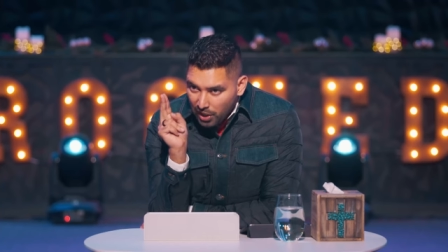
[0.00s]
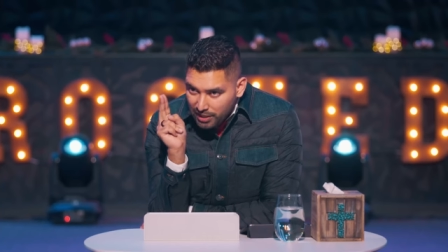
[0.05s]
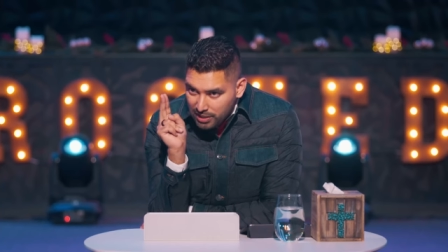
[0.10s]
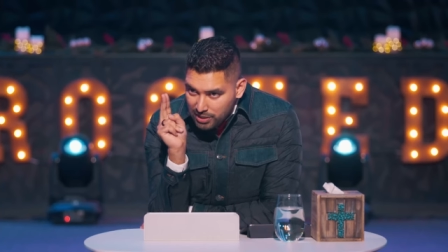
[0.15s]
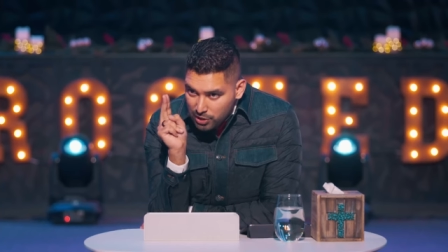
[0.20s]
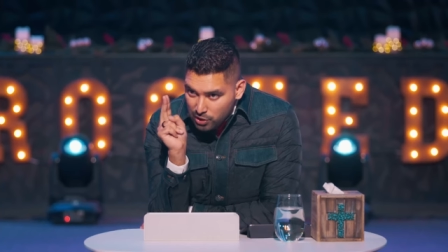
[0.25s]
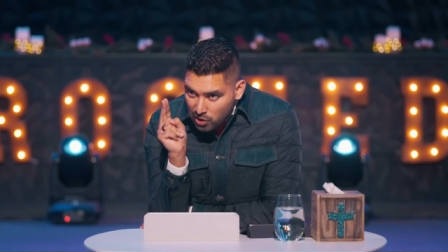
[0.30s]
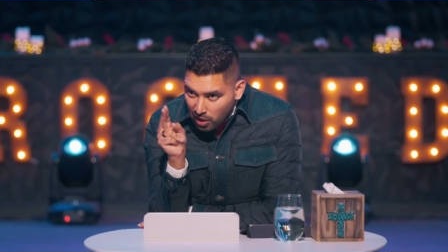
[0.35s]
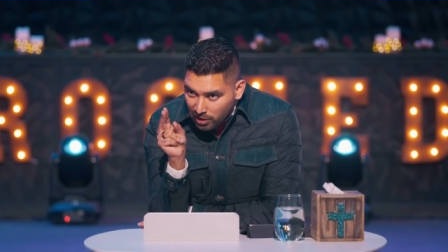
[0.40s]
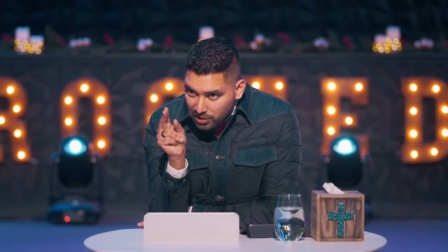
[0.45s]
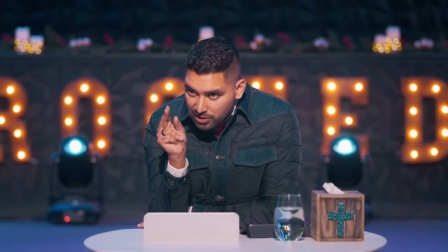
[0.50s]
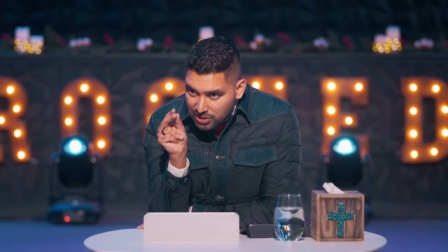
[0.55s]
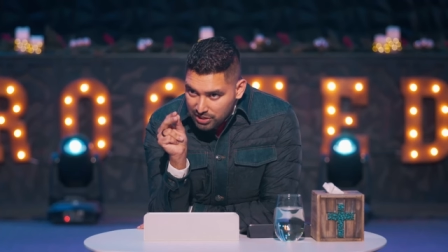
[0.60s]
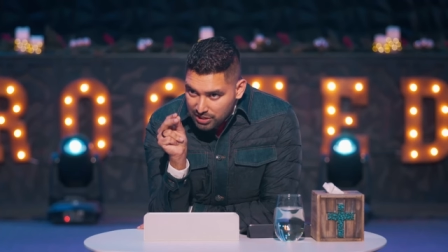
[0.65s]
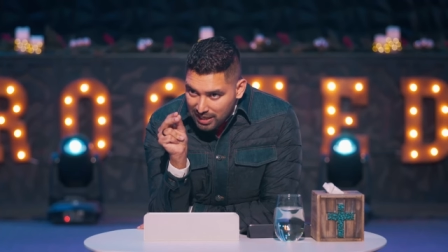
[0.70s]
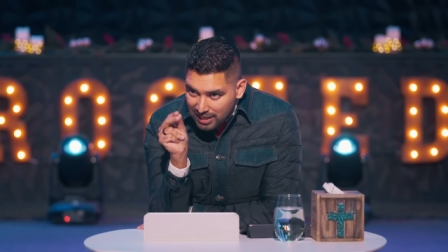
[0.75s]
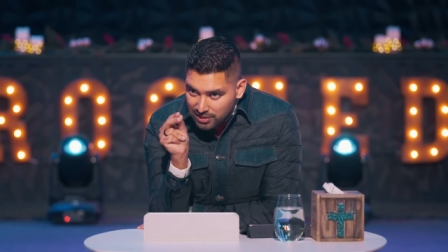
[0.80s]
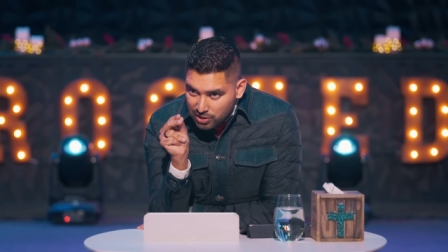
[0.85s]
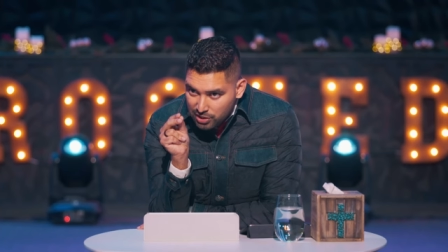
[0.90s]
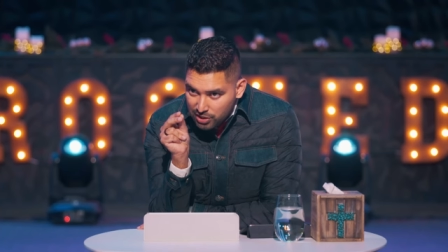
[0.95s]
is not just
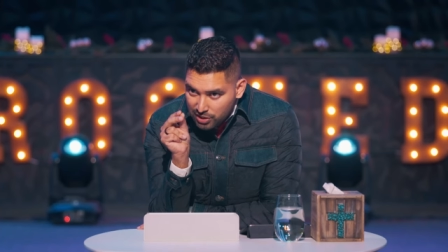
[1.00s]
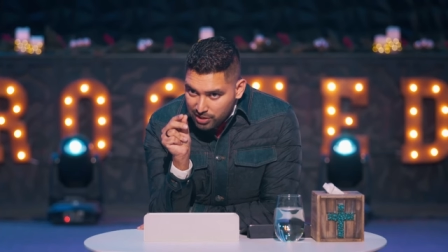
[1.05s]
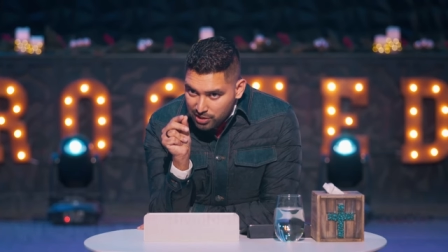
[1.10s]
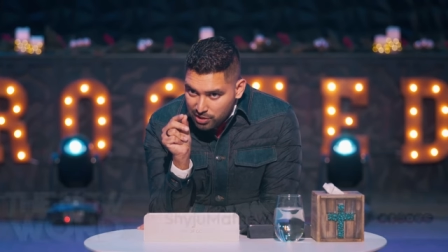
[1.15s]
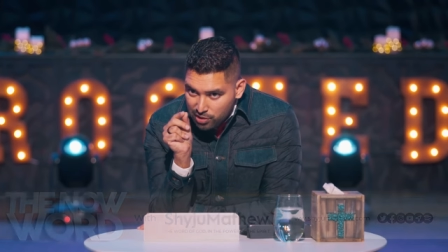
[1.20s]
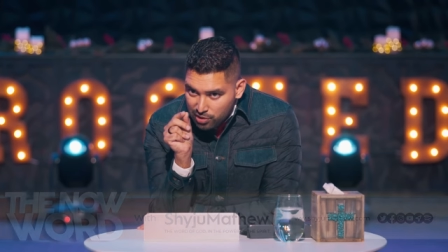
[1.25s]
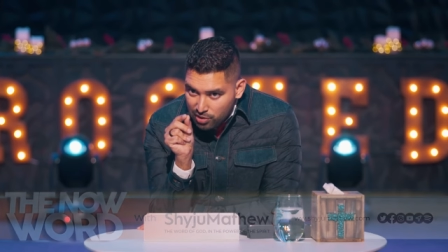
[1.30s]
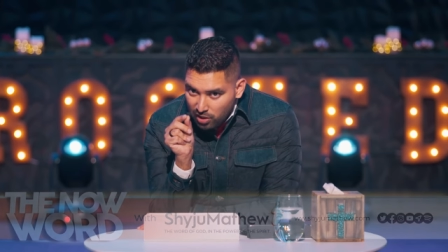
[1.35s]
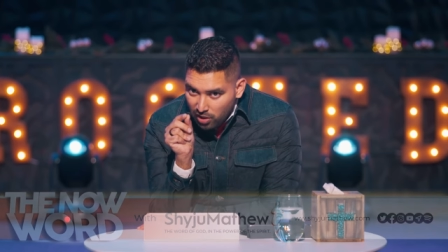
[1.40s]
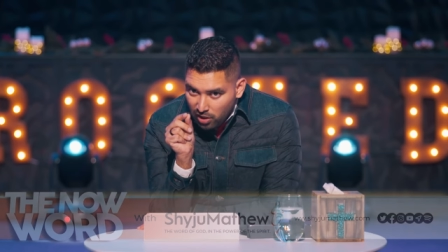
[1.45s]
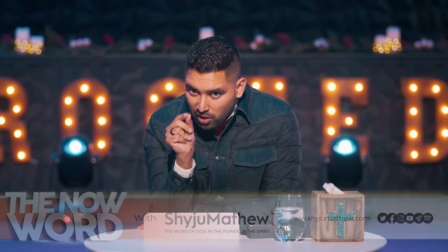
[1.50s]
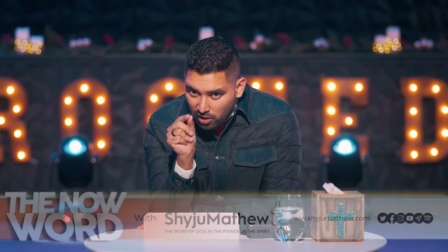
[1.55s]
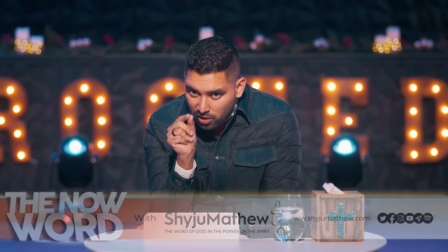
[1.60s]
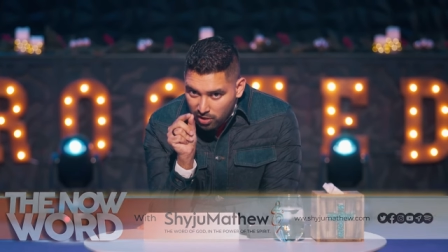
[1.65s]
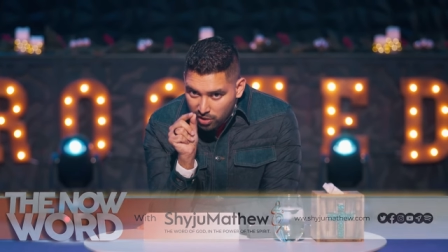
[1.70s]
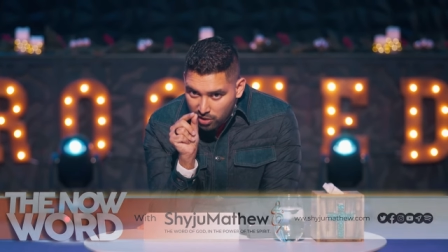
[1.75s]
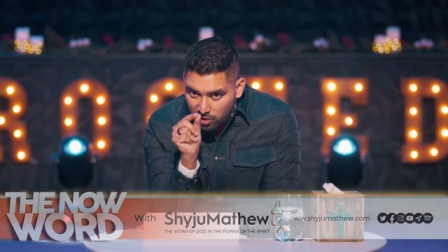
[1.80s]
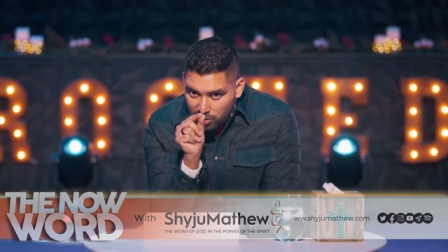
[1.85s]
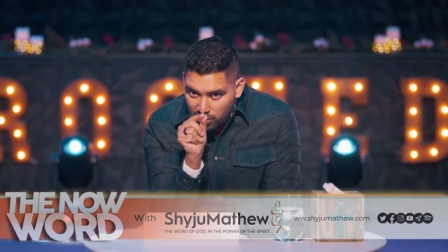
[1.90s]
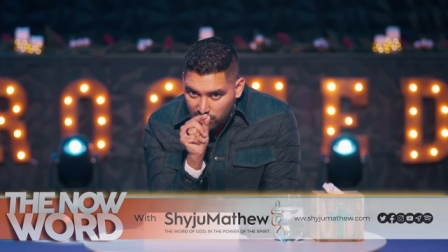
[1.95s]
answering to your
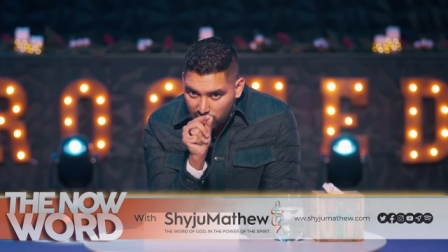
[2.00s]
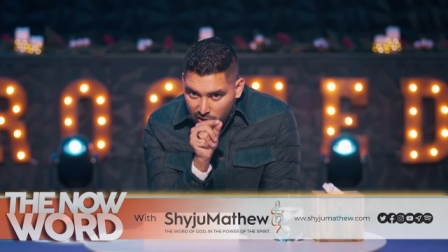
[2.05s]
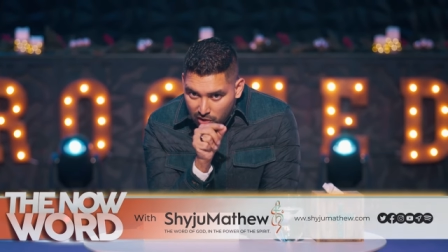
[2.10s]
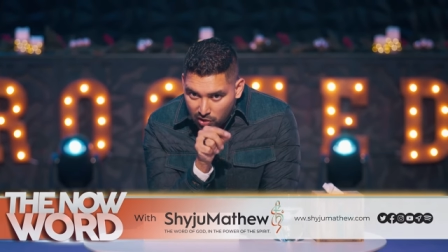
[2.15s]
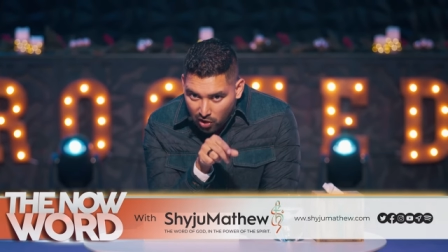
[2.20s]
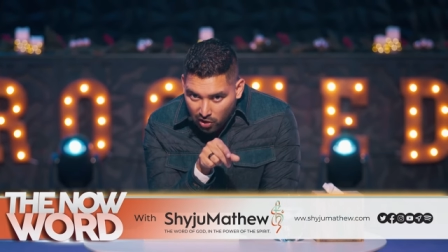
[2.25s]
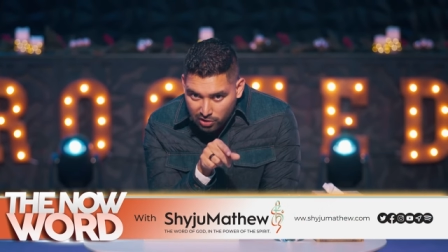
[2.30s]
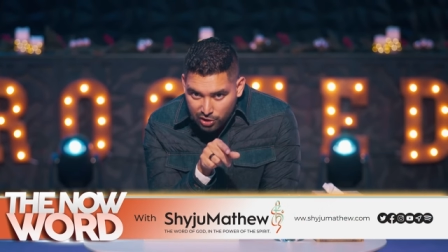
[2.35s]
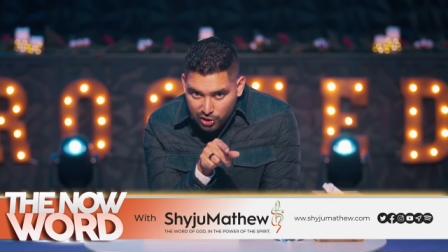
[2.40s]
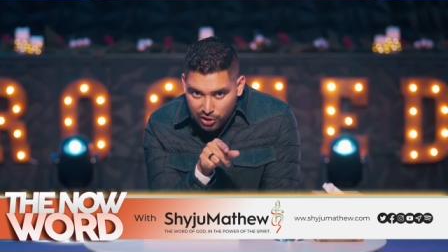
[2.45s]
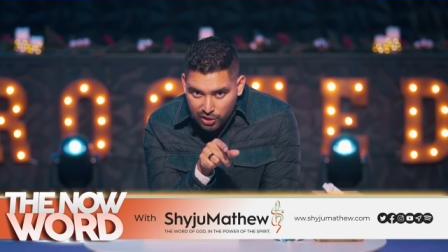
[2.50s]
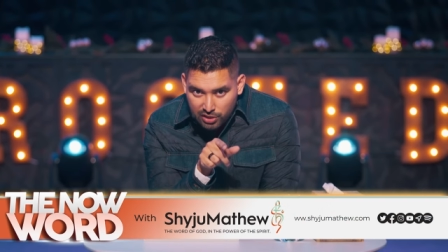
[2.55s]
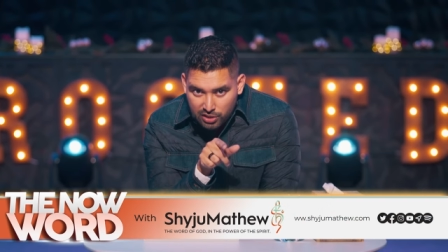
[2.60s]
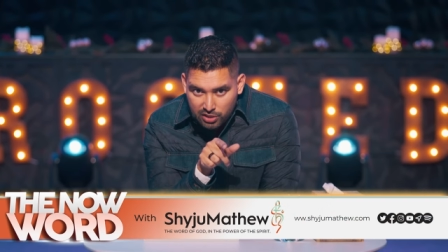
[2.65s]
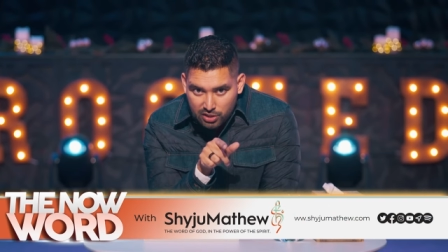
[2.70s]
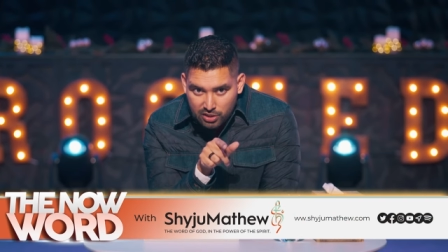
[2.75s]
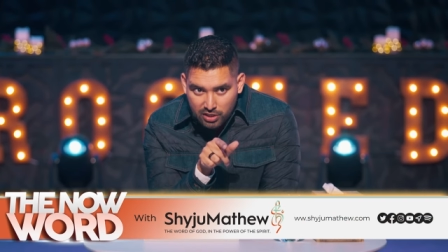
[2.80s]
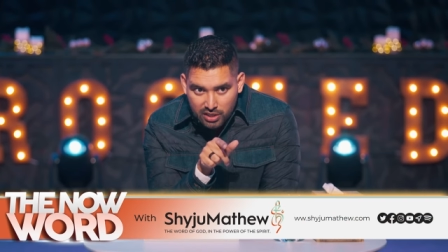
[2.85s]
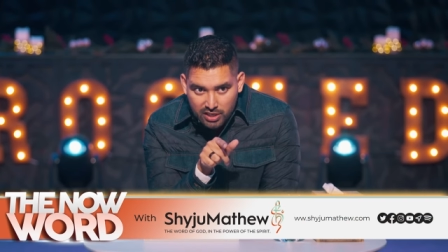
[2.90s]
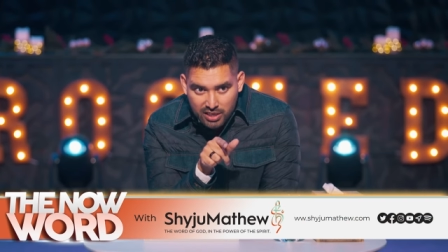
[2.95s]
conscious,